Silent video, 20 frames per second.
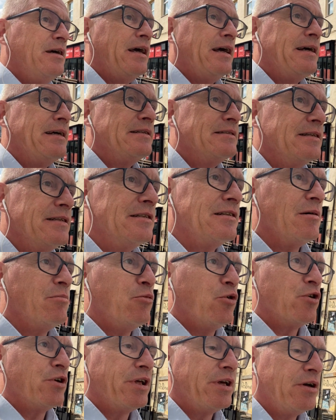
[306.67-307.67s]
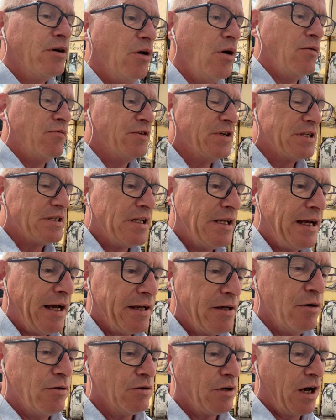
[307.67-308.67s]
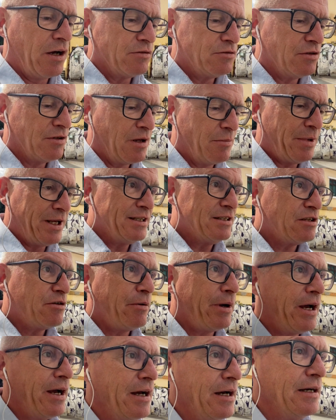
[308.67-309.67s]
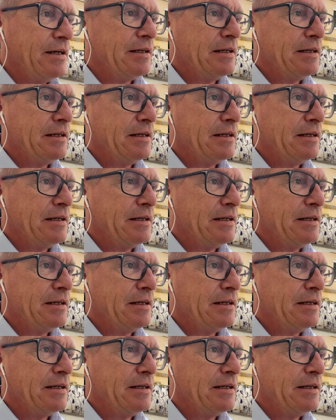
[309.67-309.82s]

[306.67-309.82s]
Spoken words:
And in the morning, obviously, I go now to the main square.